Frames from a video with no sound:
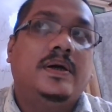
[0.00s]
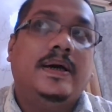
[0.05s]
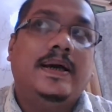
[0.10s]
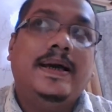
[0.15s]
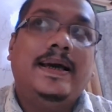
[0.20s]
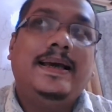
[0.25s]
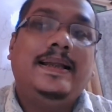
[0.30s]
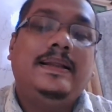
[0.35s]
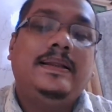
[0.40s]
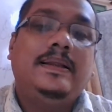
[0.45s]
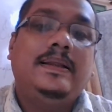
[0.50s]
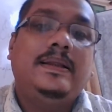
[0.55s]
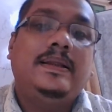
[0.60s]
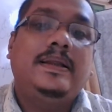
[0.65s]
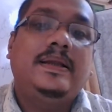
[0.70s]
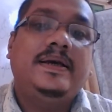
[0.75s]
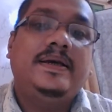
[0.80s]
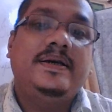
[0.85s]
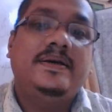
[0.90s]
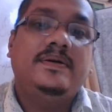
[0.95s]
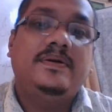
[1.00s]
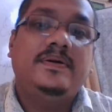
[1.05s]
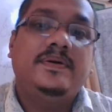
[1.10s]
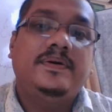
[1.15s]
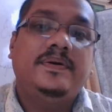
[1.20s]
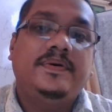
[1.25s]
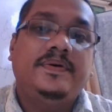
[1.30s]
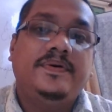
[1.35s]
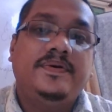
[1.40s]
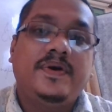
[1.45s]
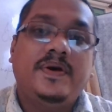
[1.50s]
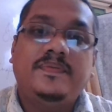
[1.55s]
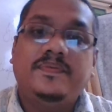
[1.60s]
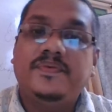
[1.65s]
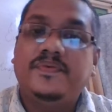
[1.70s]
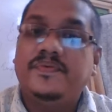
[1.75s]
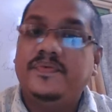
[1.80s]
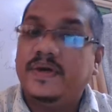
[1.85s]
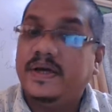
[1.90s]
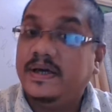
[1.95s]
And here you have
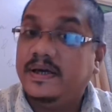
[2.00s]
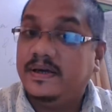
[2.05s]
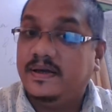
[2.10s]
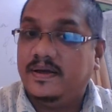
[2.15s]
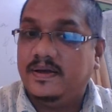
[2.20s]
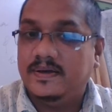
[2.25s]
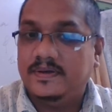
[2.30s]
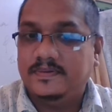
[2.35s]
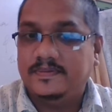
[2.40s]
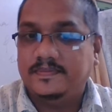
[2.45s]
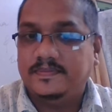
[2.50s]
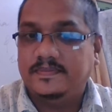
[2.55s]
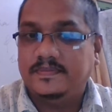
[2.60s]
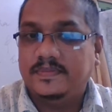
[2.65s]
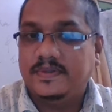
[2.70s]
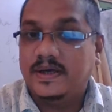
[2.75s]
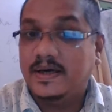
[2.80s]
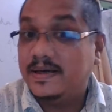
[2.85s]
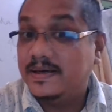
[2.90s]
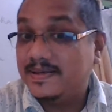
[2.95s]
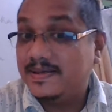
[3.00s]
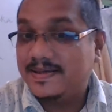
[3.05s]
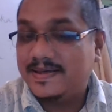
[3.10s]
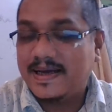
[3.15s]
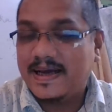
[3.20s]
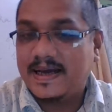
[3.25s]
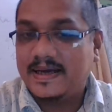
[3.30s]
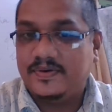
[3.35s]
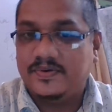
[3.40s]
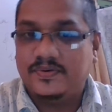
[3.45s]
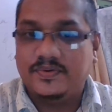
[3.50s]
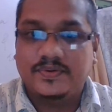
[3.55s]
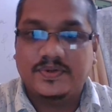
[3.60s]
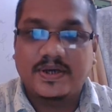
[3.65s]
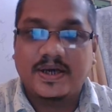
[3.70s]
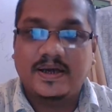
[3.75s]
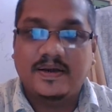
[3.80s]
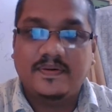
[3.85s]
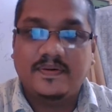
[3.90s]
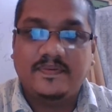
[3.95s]
to read, understand
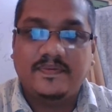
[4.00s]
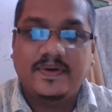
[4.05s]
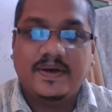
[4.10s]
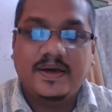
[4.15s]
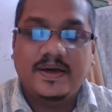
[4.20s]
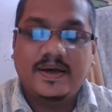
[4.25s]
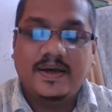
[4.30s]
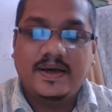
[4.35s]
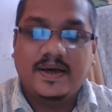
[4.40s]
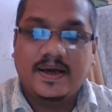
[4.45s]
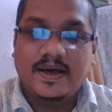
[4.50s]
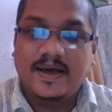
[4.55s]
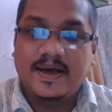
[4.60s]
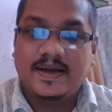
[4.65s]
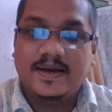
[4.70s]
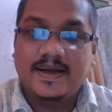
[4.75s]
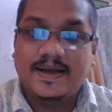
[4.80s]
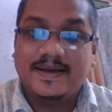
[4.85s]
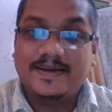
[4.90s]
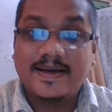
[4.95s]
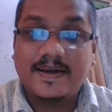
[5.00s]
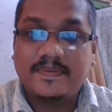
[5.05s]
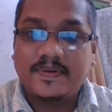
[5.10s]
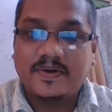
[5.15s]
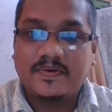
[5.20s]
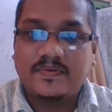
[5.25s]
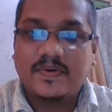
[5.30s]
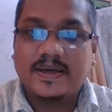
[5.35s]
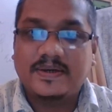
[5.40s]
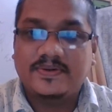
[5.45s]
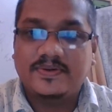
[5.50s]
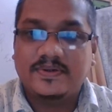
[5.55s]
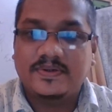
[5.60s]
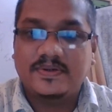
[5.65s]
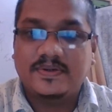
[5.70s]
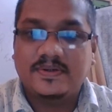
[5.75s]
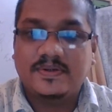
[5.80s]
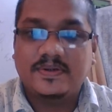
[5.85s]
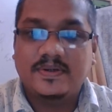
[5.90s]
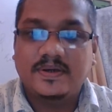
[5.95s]
yourself, and attempt the
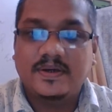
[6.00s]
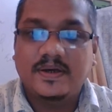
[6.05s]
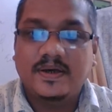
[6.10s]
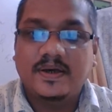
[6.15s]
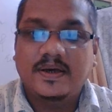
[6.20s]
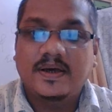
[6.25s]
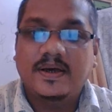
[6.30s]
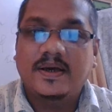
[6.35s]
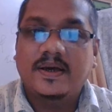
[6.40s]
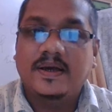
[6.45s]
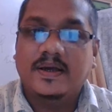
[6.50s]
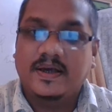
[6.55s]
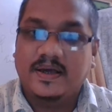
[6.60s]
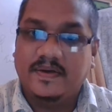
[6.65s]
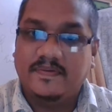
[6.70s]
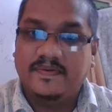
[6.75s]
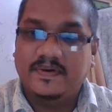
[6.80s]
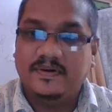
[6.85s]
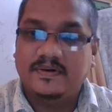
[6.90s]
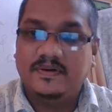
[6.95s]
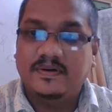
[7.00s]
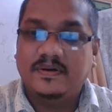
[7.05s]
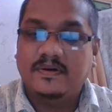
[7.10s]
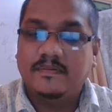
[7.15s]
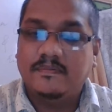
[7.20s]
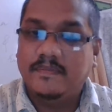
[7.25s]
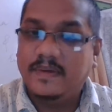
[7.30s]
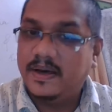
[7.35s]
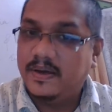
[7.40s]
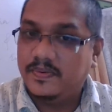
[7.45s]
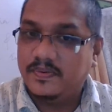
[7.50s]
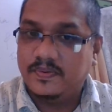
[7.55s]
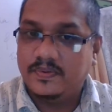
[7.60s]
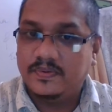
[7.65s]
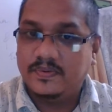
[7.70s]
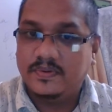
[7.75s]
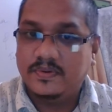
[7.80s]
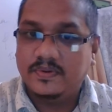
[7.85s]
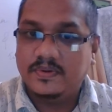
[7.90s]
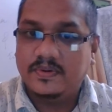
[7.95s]
questions given below.
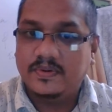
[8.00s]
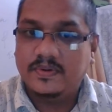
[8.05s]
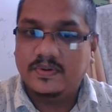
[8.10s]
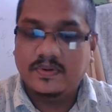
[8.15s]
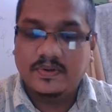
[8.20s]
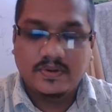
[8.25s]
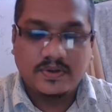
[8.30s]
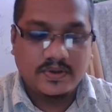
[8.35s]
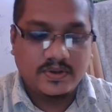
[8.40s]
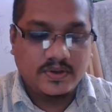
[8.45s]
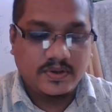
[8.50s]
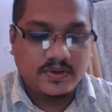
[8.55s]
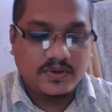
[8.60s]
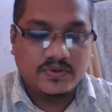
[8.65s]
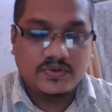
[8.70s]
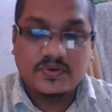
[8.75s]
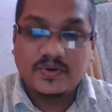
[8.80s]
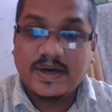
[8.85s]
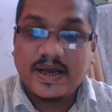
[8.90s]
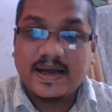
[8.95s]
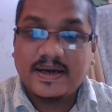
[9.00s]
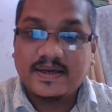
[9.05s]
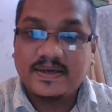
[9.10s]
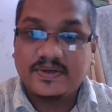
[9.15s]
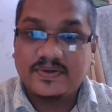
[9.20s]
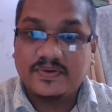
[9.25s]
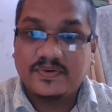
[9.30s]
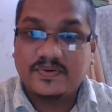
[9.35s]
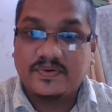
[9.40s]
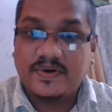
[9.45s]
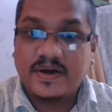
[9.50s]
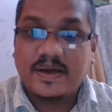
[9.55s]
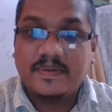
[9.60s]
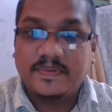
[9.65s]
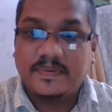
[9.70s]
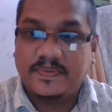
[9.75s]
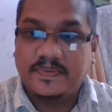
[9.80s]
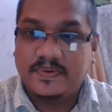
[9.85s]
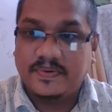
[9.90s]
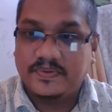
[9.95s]
So that is your
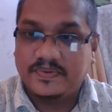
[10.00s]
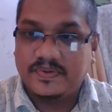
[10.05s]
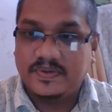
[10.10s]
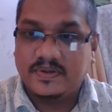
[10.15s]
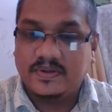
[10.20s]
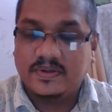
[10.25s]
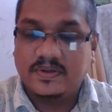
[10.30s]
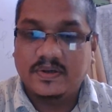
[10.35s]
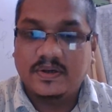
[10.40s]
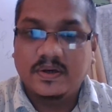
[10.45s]
grammar portion.